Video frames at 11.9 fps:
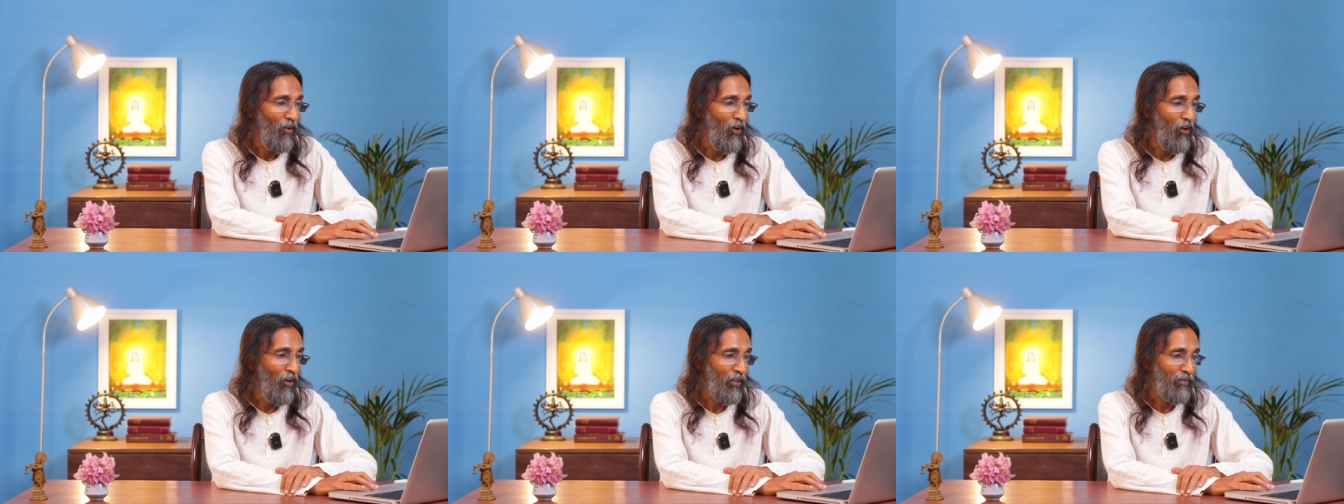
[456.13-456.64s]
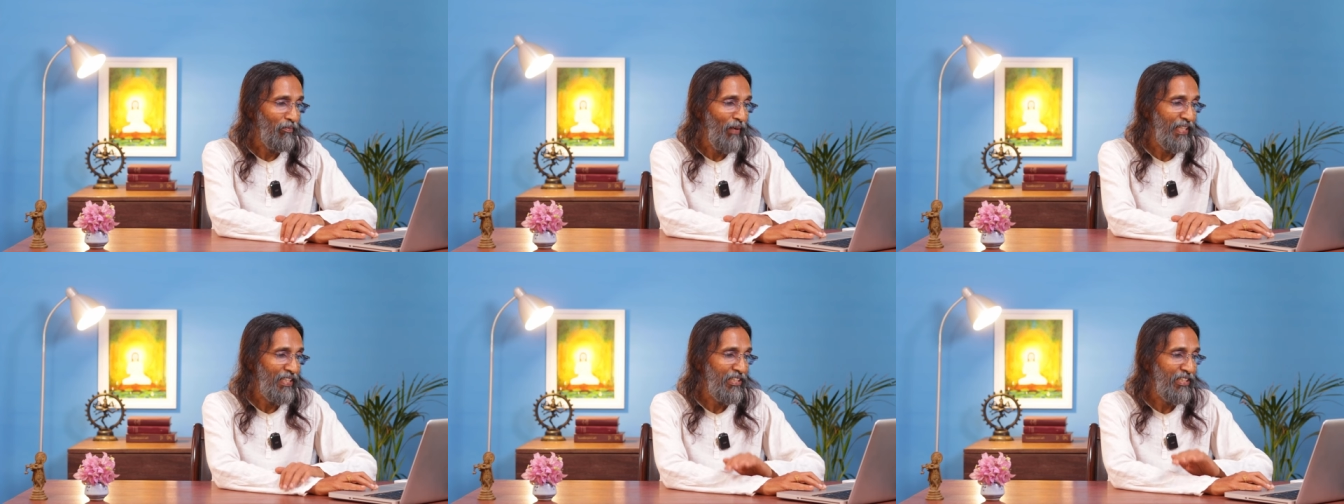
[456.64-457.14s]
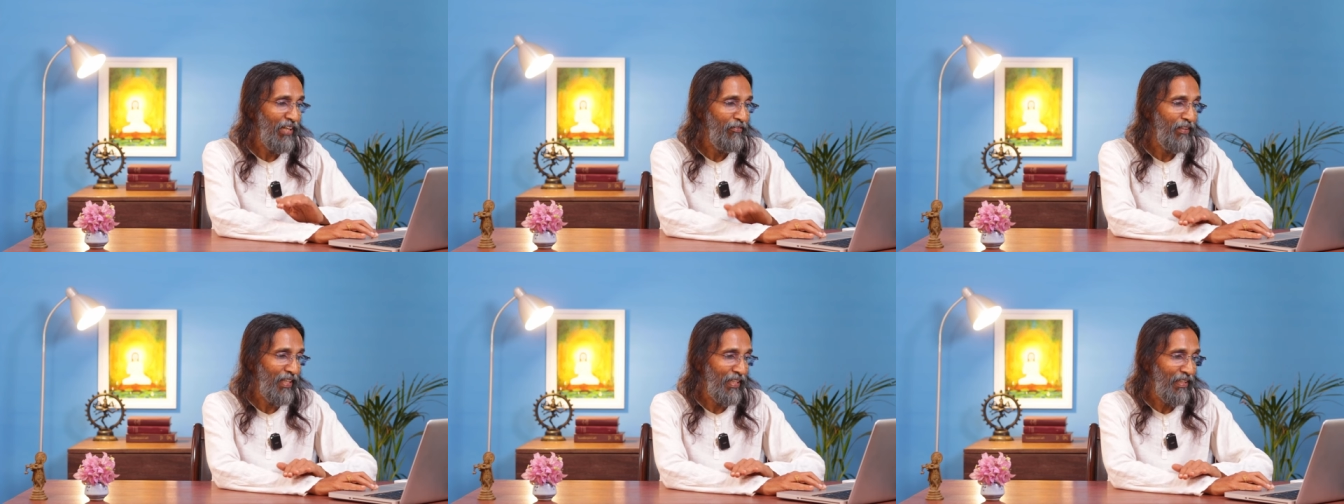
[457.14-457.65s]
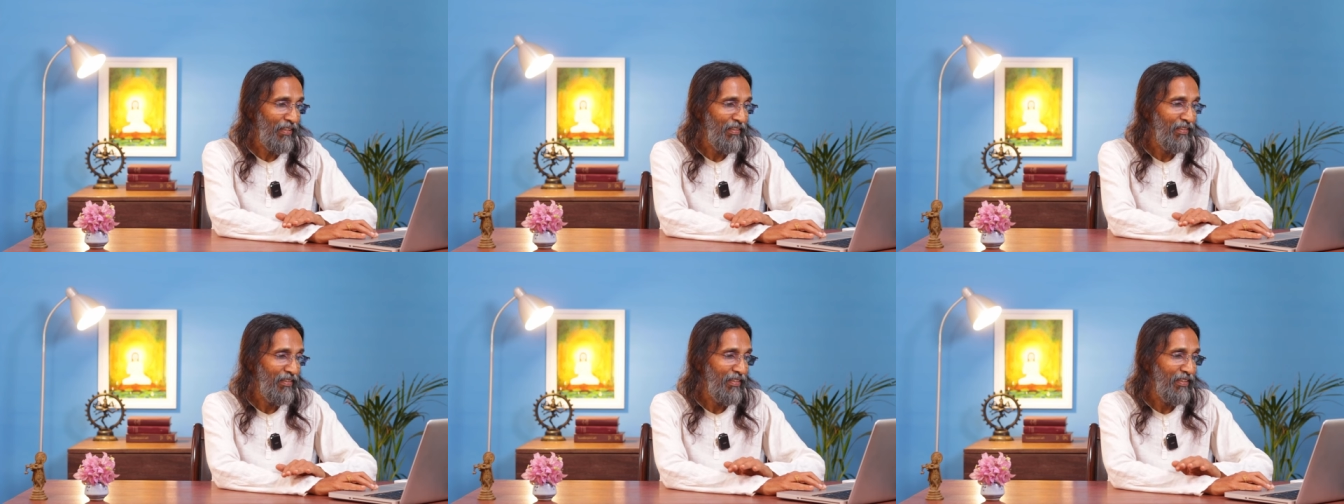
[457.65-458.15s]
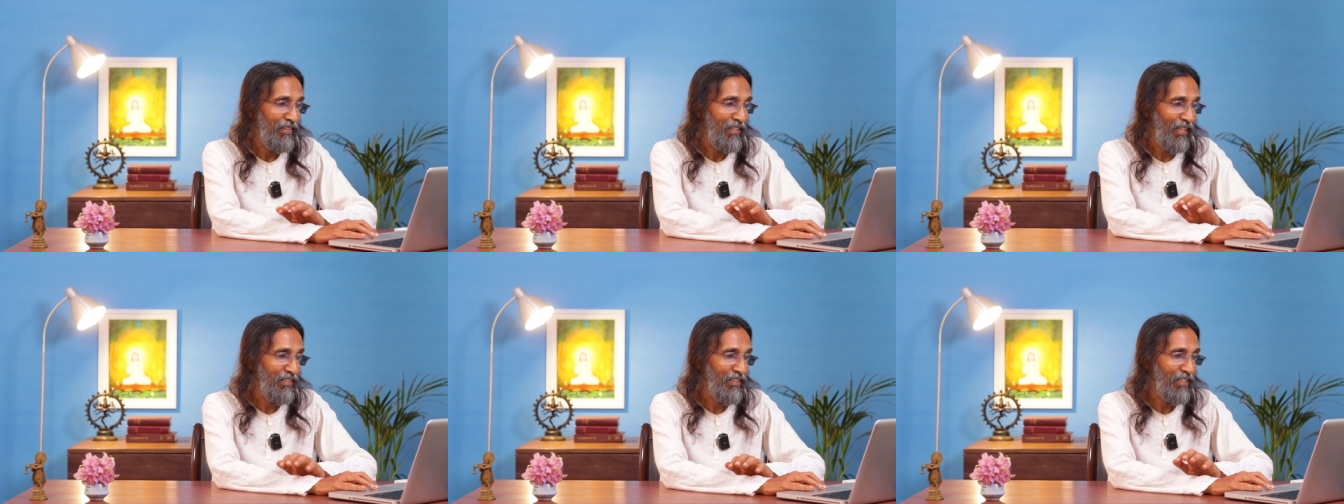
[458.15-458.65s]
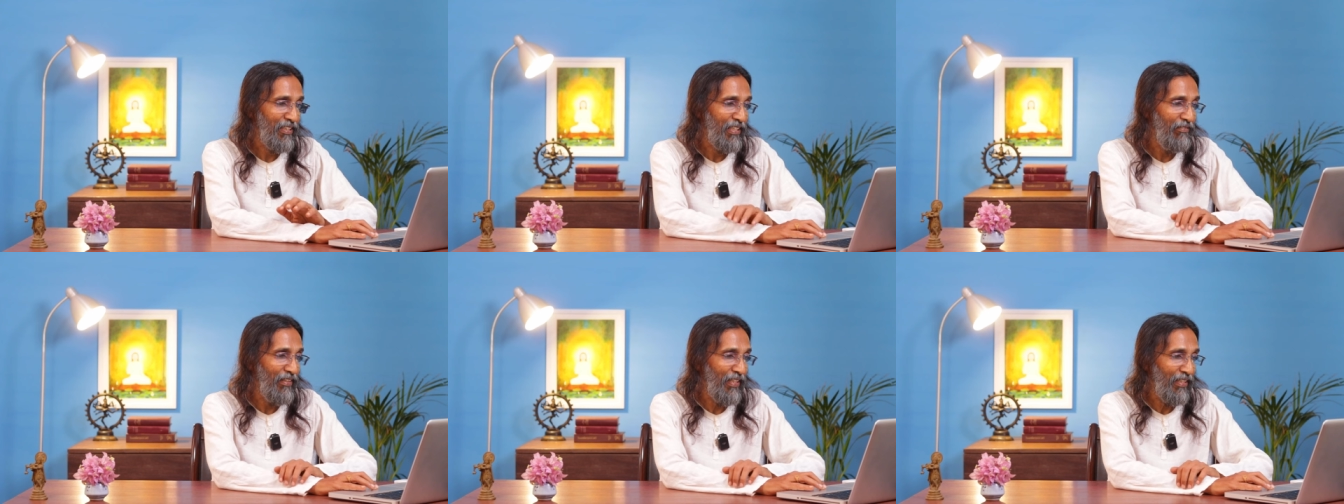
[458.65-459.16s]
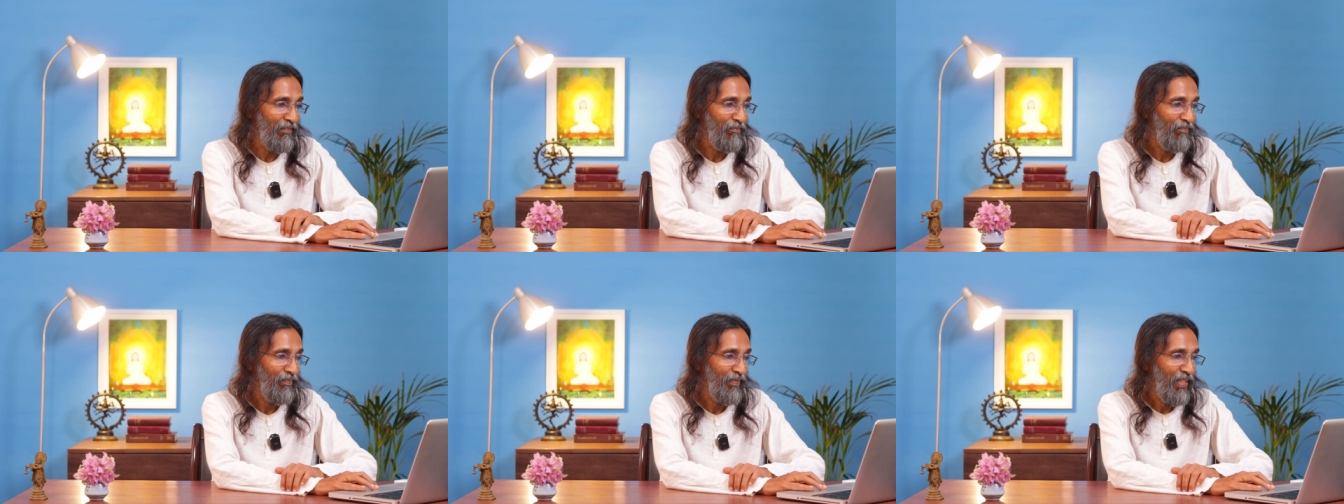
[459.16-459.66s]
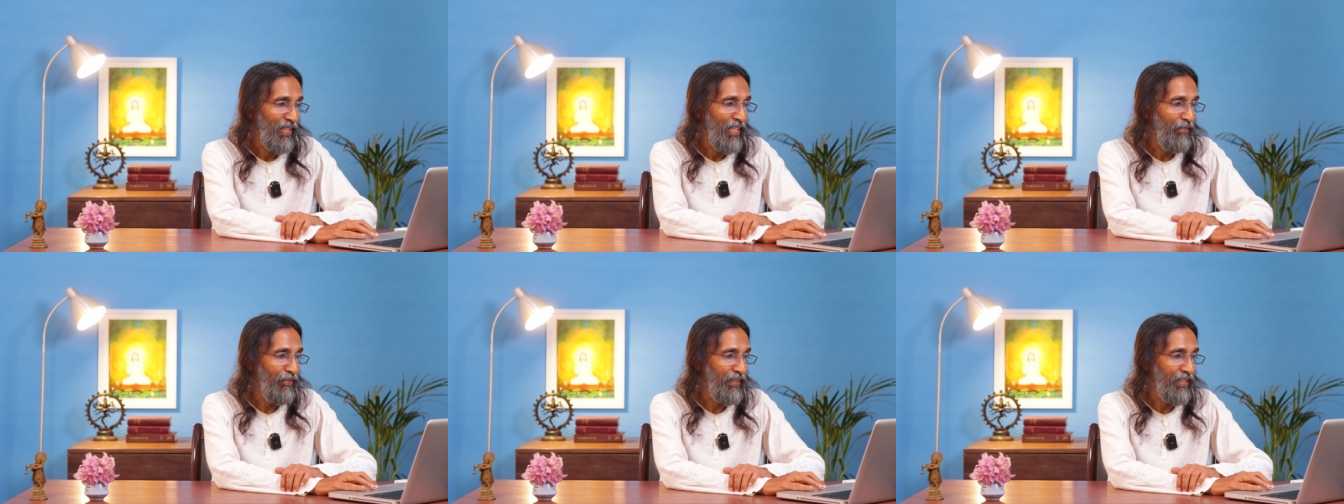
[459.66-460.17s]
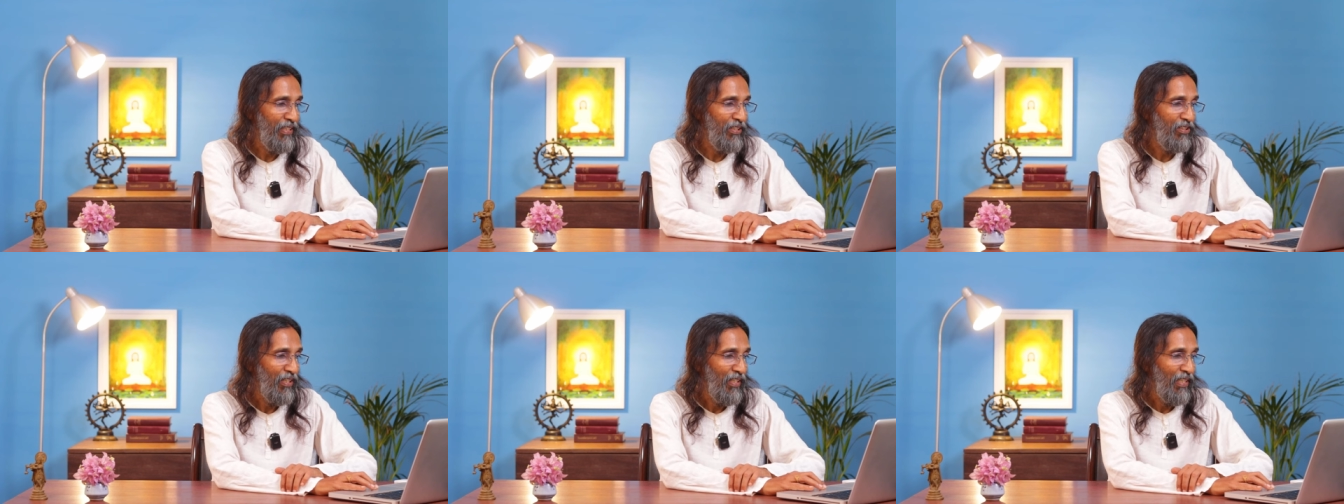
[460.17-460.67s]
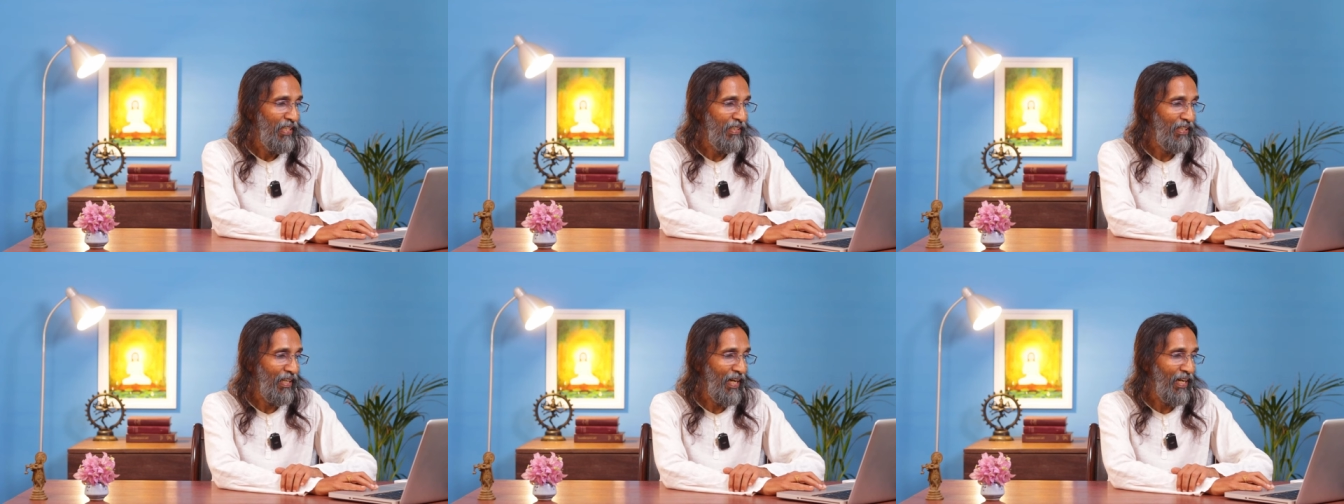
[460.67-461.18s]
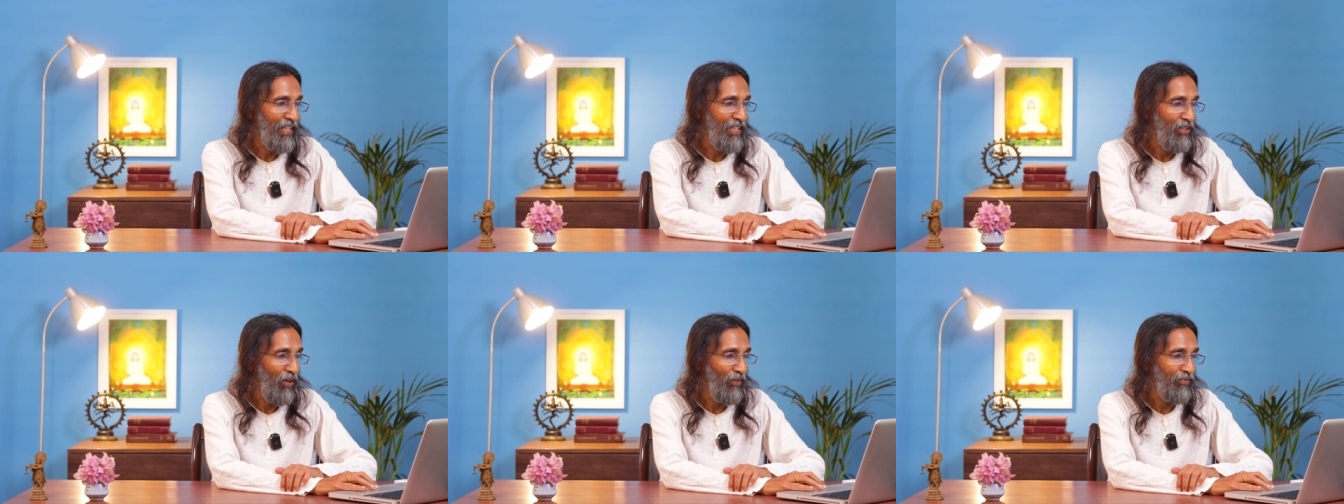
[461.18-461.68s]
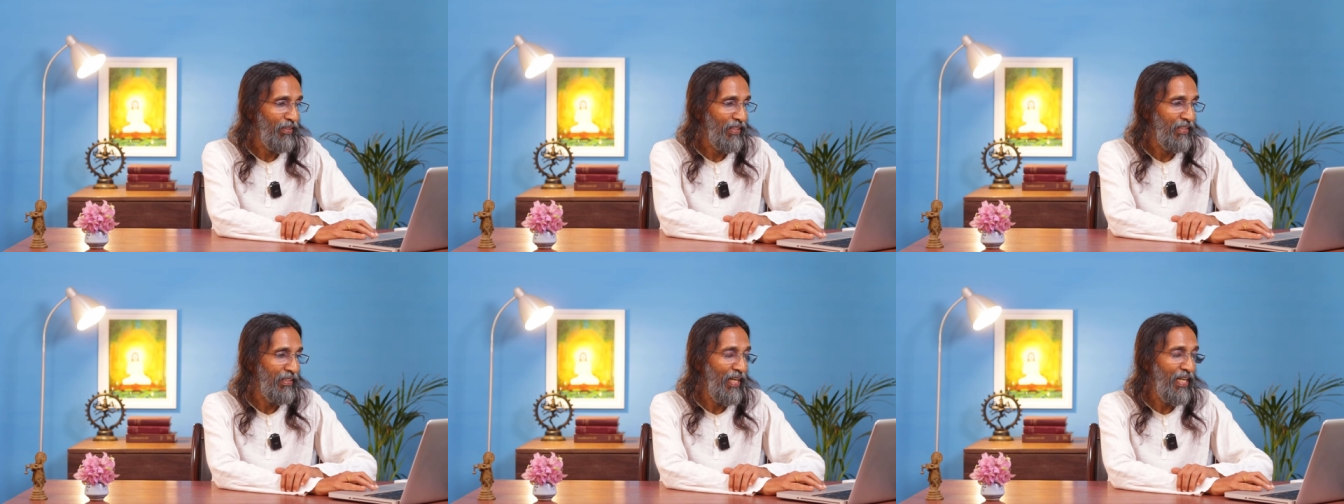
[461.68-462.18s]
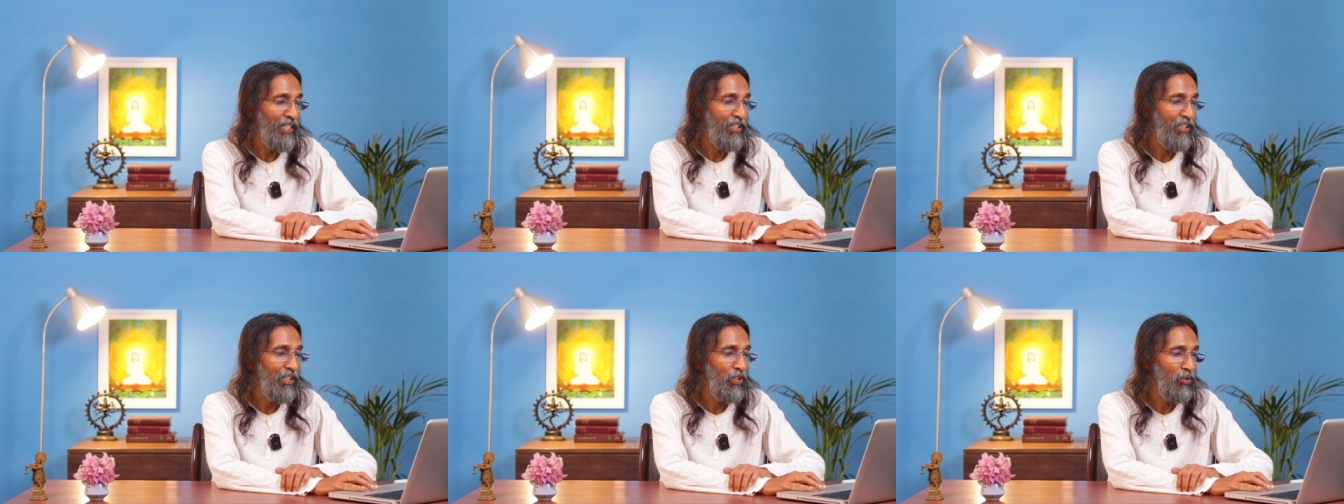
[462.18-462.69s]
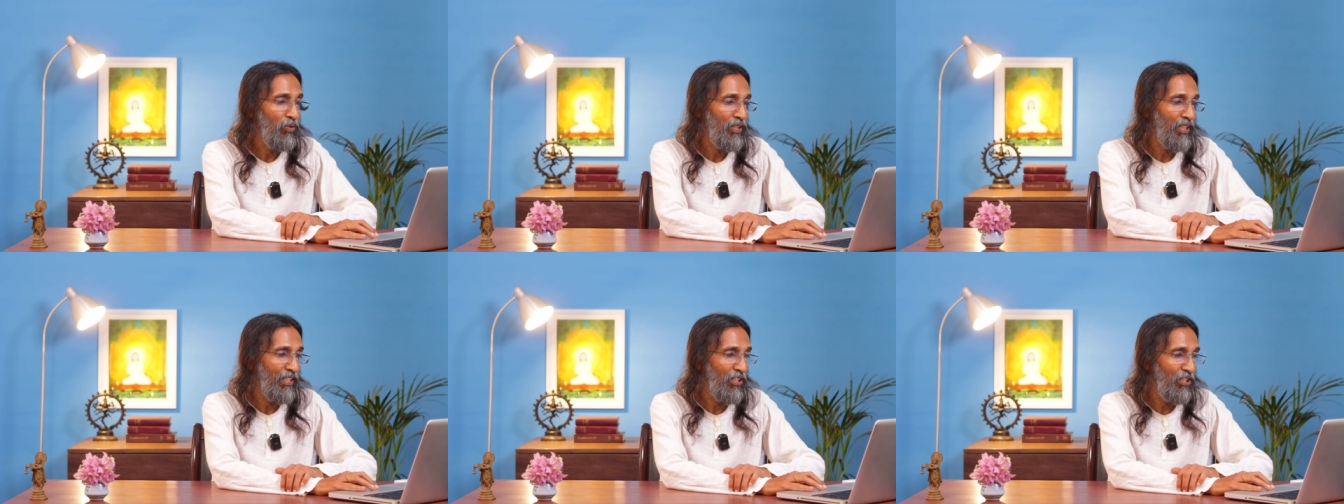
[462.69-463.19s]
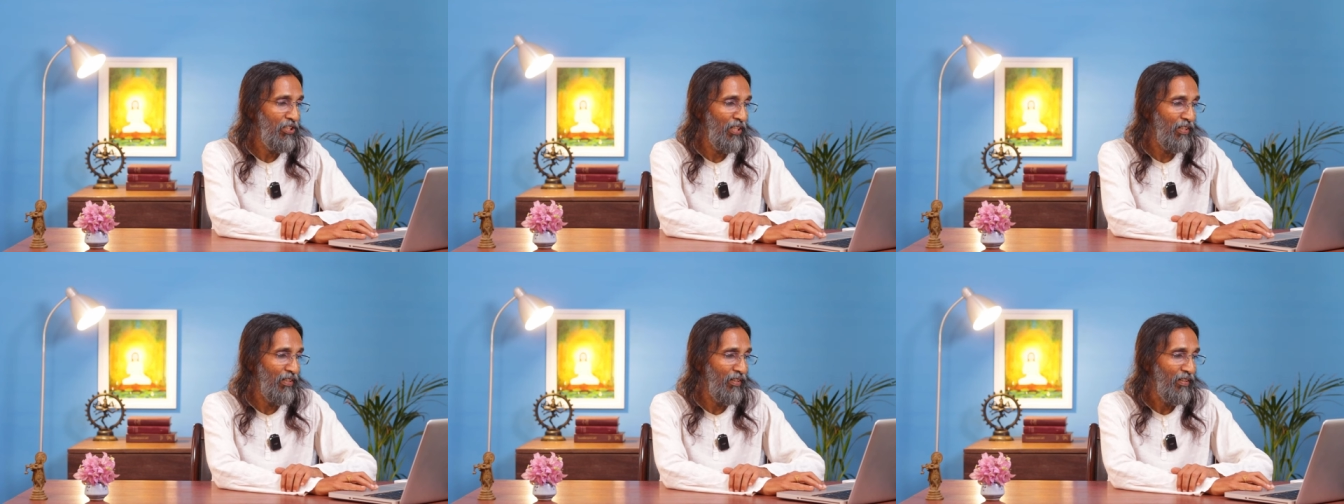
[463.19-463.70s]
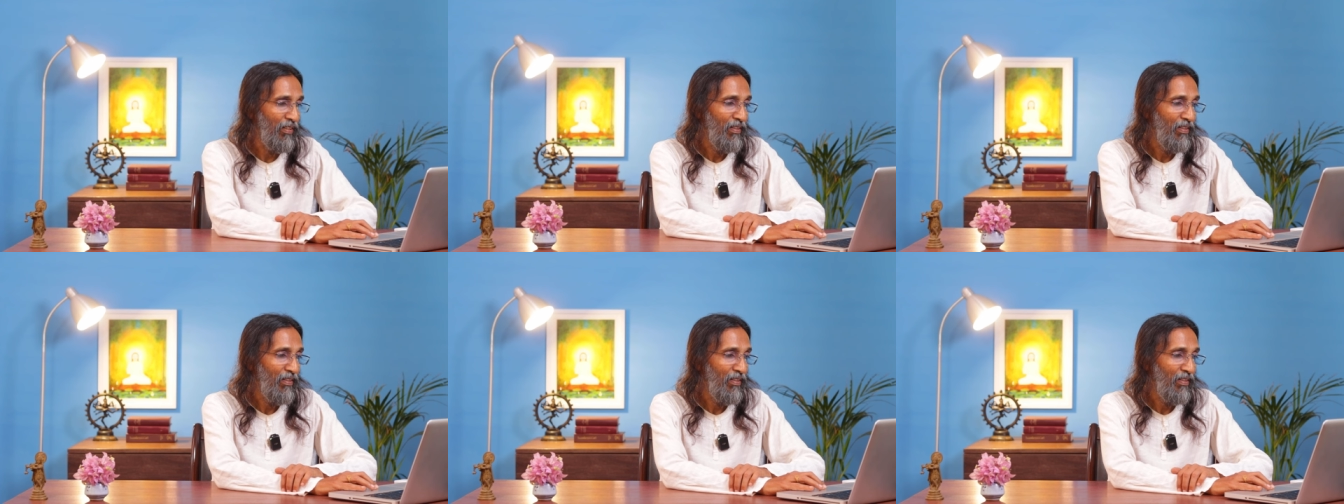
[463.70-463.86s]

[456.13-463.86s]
or by several successively, if it is in the line of the great Hindu tradition,